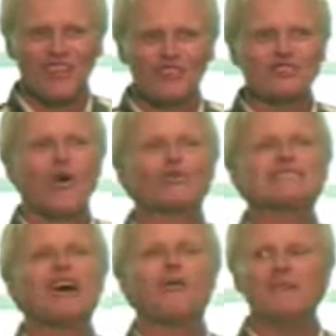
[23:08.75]
Don't
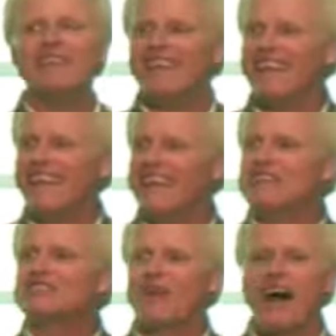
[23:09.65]
tell me
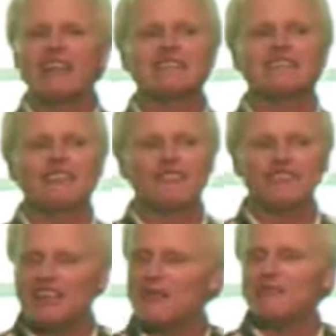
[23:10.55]
it's right to live
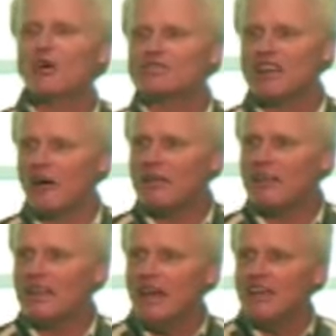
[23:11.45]
condemned. Don't tell
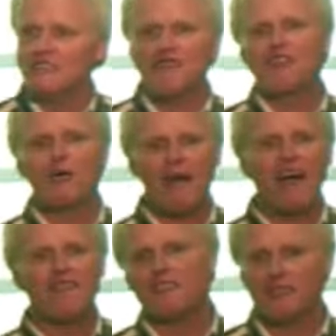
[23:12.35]
me to feel
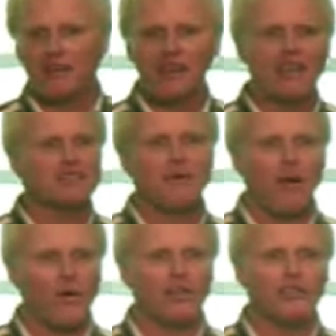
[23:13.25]
bad for 3 days
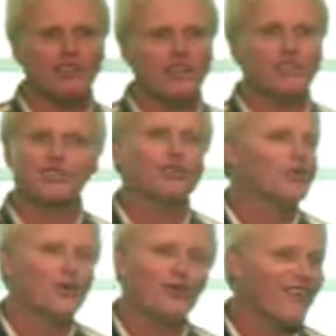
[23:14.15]
about what you did is
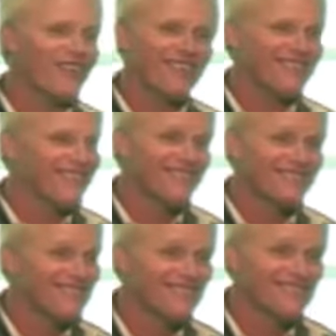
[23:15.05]
cool. That's
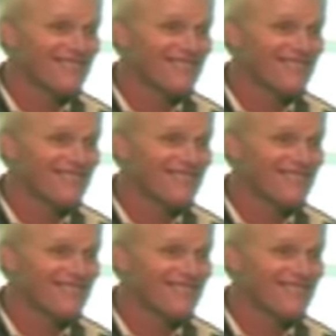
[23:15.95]
right.